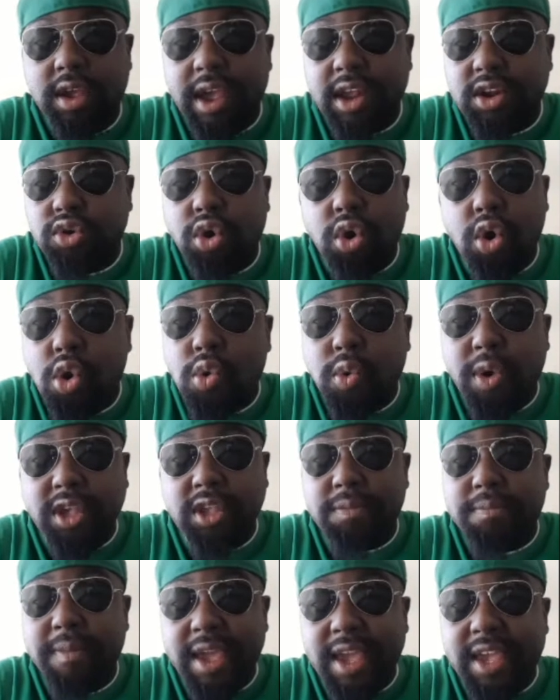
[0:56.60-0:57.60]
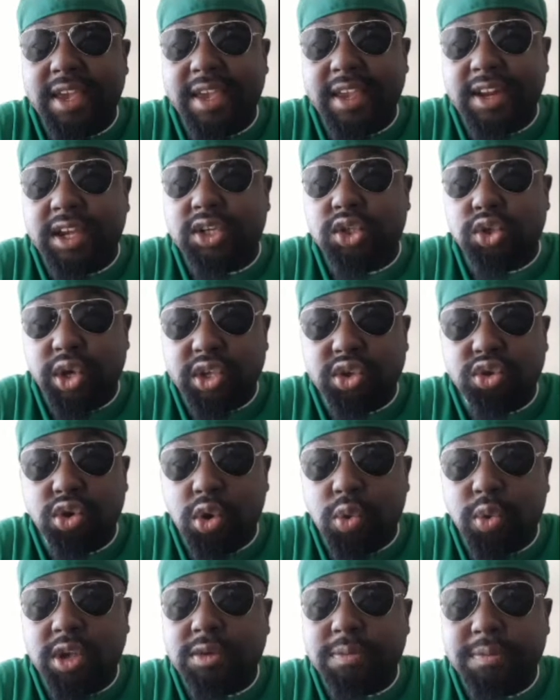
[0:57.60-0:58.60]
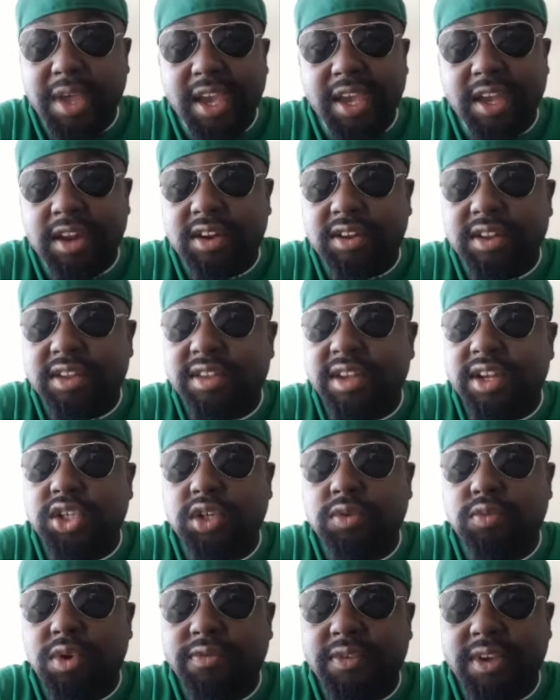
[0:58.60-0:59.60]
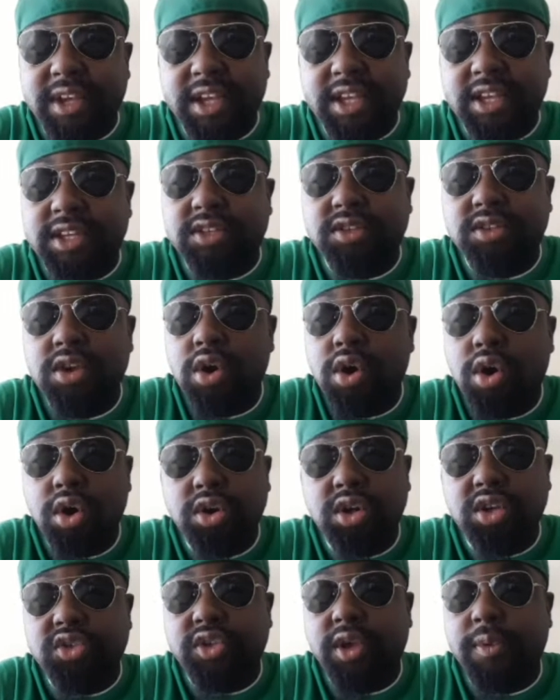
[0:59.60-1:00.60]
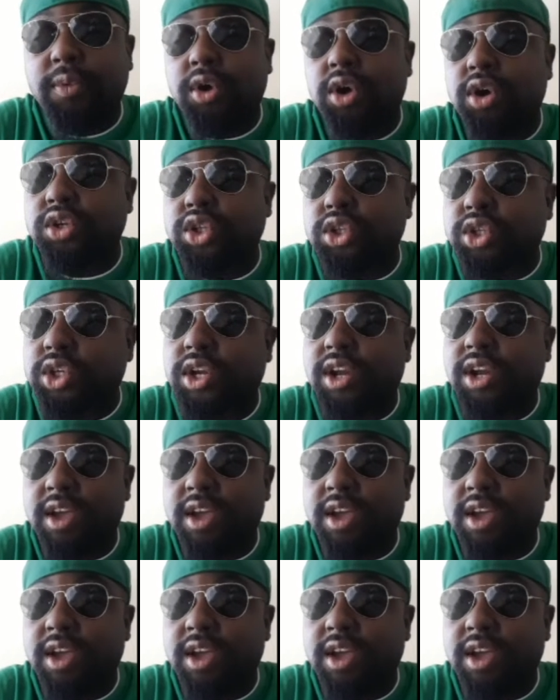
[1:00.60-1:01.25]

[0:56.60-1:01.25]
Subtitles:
And you're always making a choice. You're always making a decision, whether it's on a subconscious